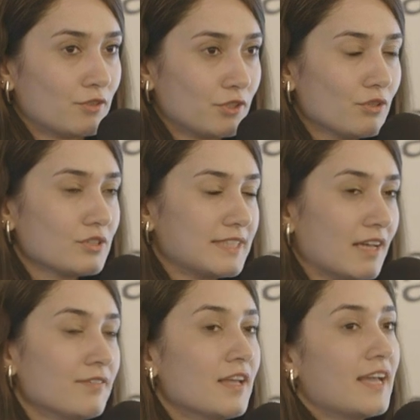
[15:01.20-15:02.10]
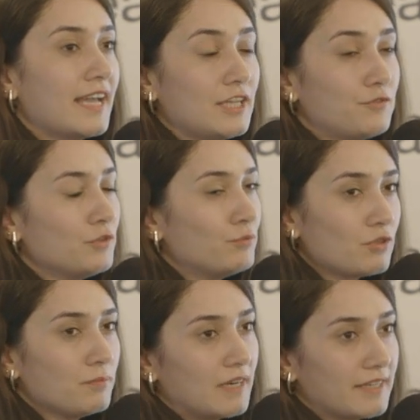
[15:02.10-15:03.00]
for yourself. And if you
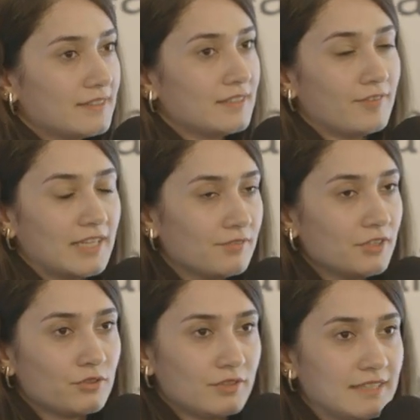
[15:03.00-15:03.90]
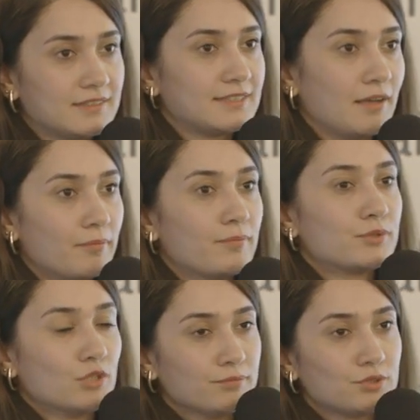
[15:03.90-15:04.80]
bookmark it, and whenever you need some
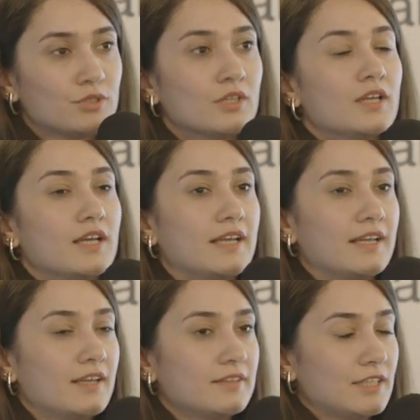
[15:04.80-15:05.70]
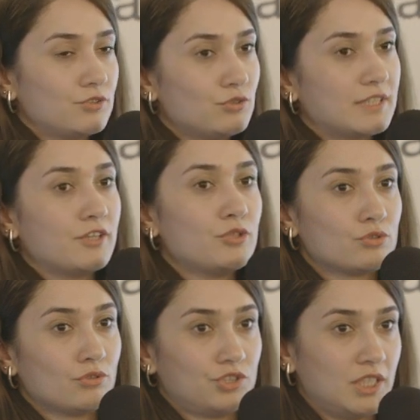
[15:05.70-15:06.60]
prompt that you can
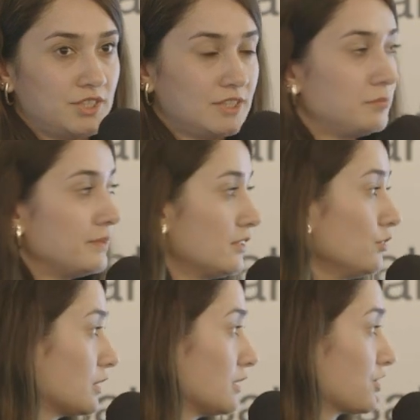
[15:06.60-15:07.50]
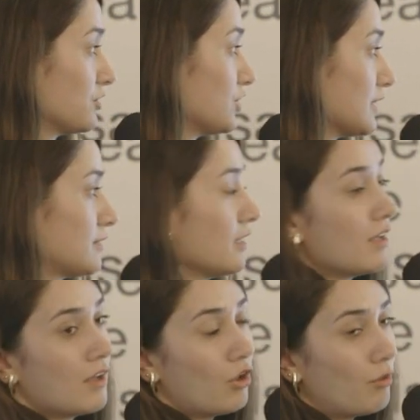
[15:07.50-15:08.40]
use on ChatGPT, you can actually just
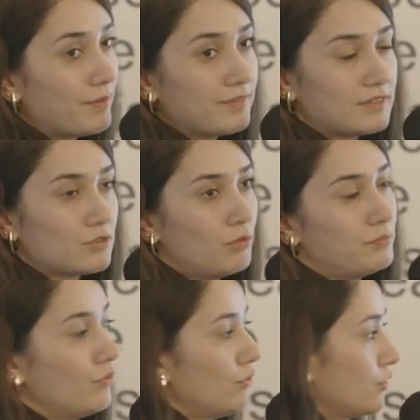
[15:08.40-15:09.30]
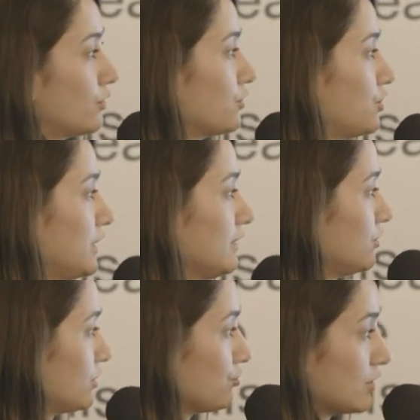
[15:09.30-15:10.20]
open that Google Sheet.
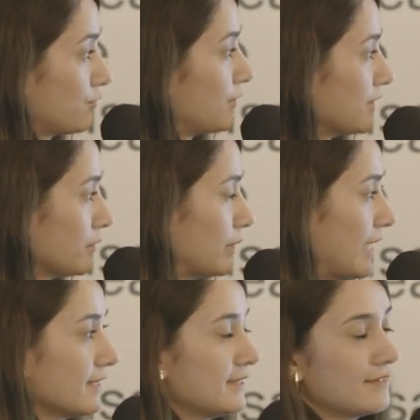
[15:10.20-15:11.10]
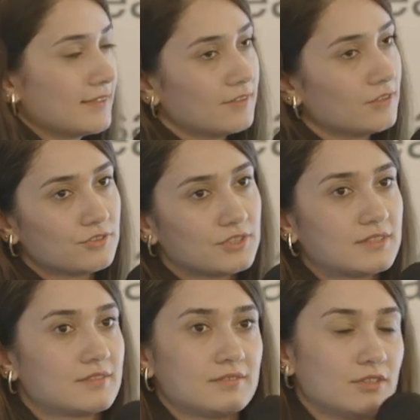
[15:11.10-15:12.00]
You can just fill the blanks, and then you can just,
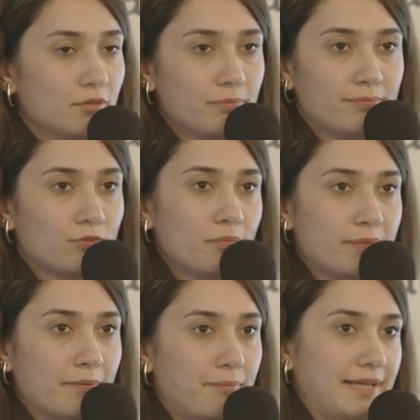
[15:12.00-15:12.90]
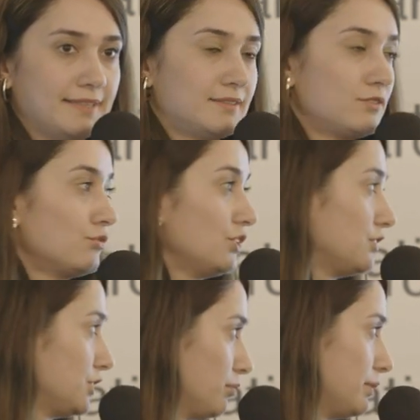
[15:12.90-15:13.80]
you know, copy and paste to
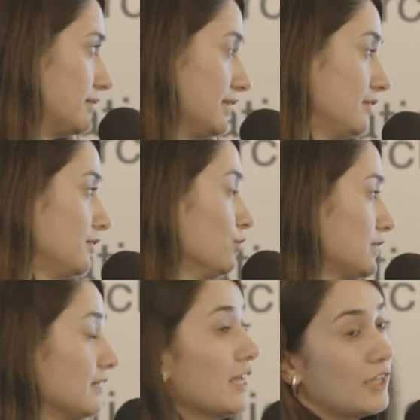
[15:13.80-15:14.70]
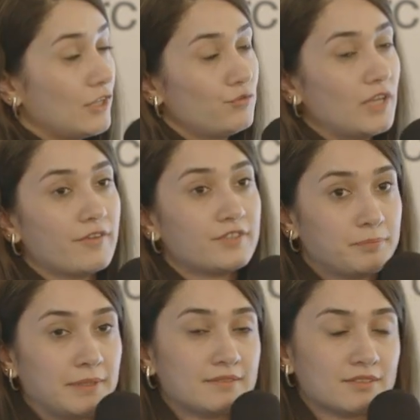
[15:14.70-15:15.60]
ChatGPT and use it if you have
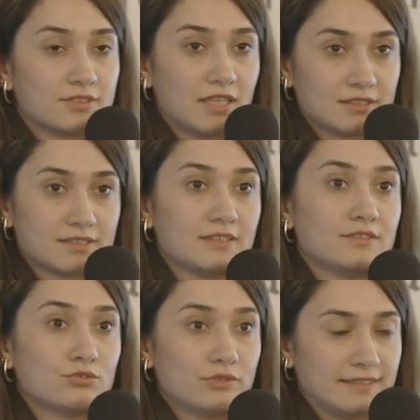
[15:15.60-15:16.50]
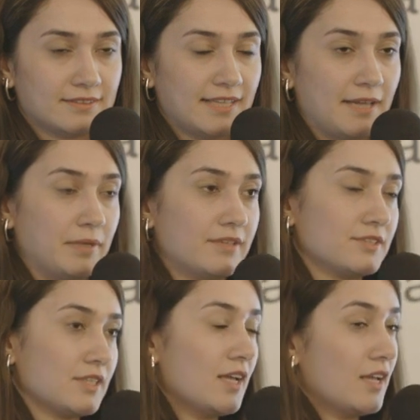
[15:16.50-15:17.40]
repeated tasks during the day.
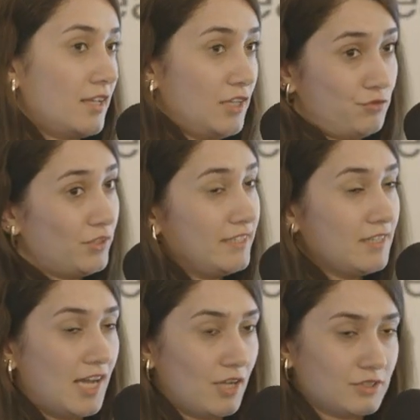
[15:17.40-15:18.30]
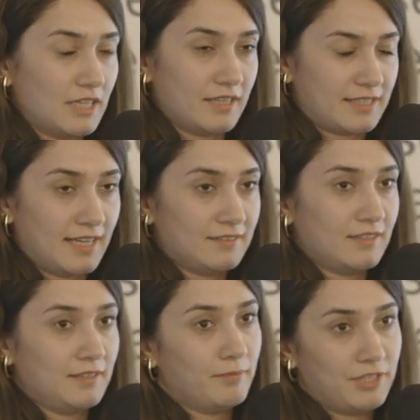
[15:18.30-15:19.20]
Because if you're in-house, I
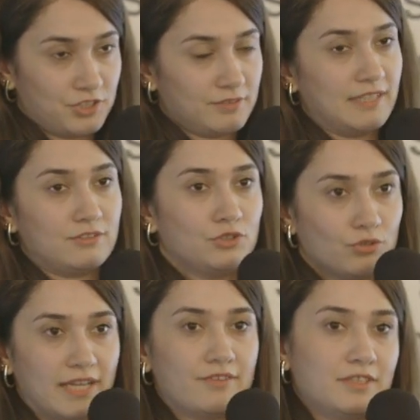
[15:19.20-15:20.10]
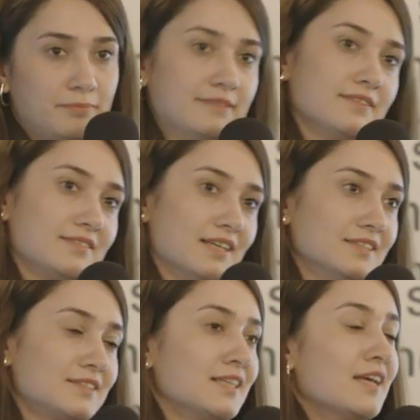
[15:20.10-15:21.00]
can imagine that you have repeated
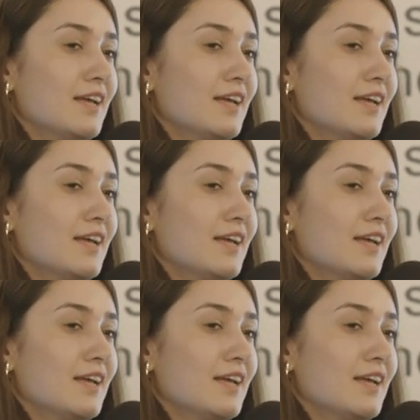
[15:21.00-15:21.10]
tasks.